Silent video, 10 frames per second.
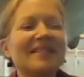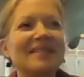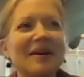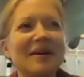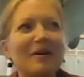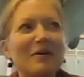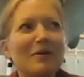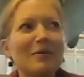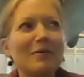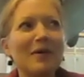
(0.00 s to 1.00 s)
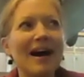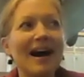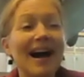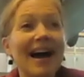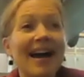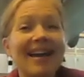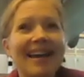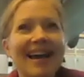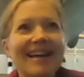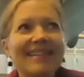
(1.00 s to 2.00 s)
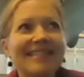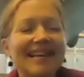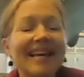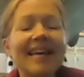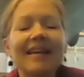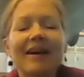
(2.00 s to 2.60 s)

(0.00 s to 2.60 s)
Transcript: So I did.